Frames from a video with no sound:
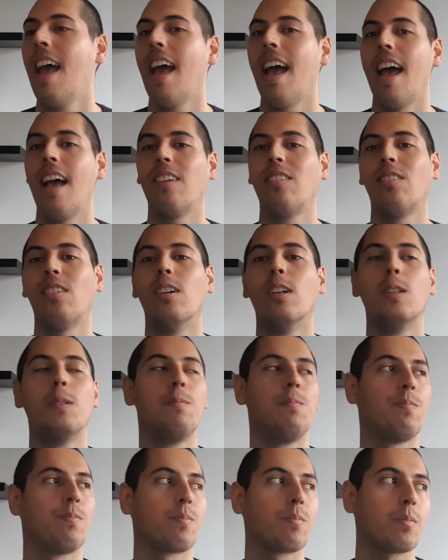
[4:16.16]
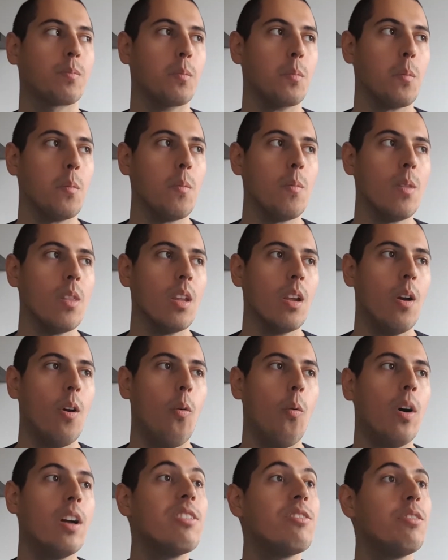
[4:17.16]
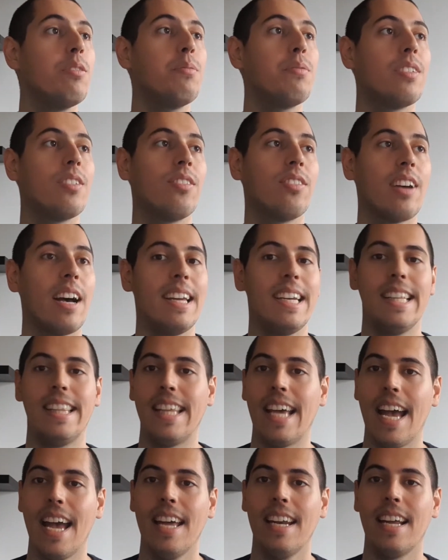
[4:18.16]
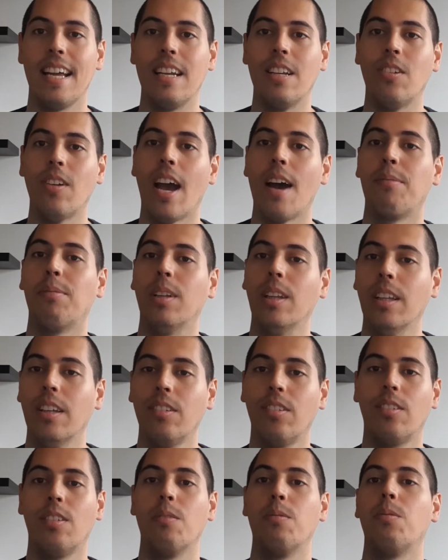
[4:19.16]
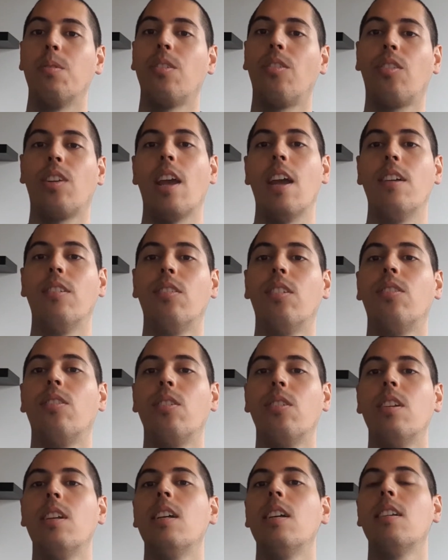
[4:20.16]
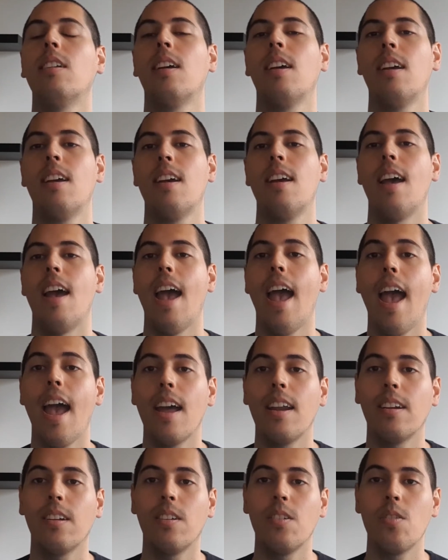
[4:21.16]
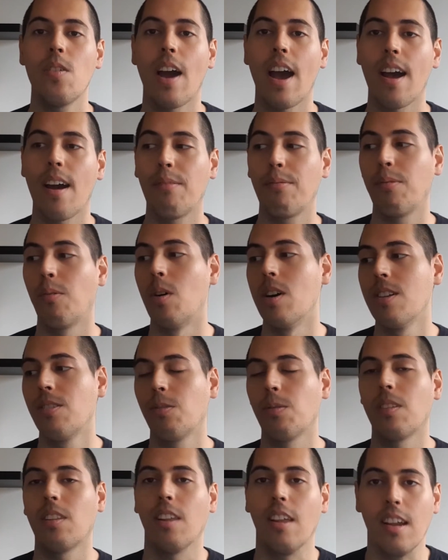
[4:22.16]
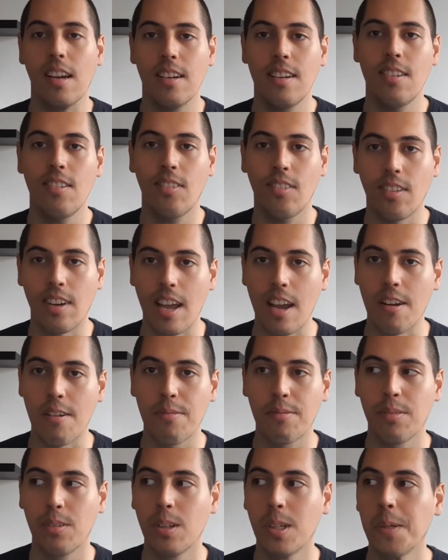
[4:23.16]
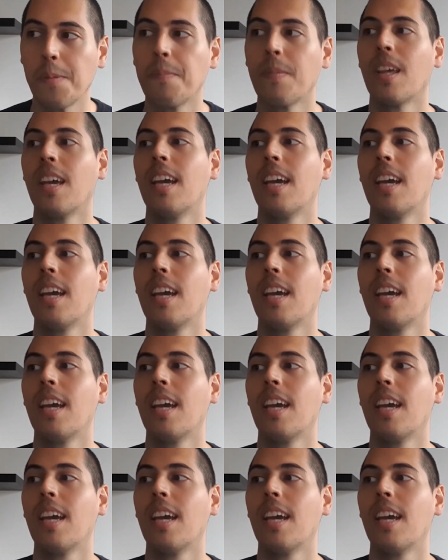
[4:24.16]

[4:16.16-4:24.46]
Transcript: So once you've decided that and you have a list of which cases you need and you have ones with like decent airflow,